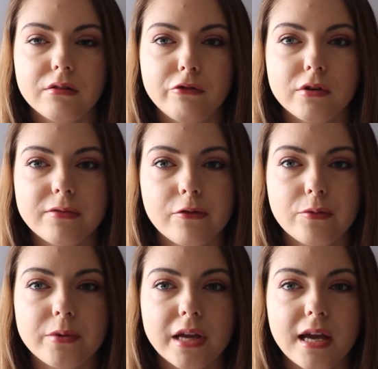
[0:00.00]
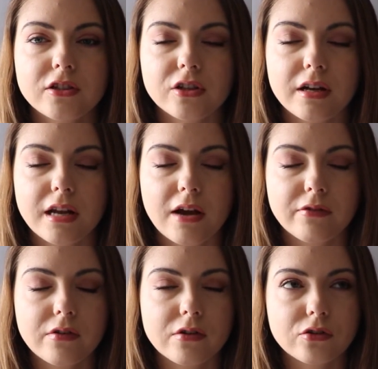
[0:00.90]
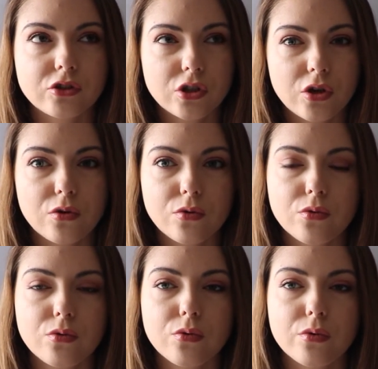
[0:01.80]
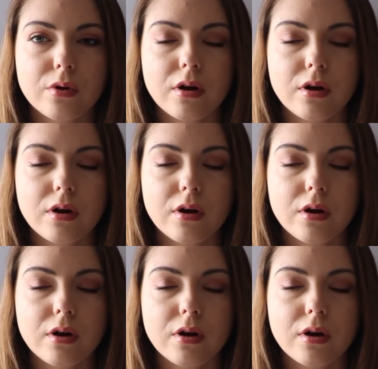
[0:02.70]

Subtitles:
philosophy of communication I'd have 2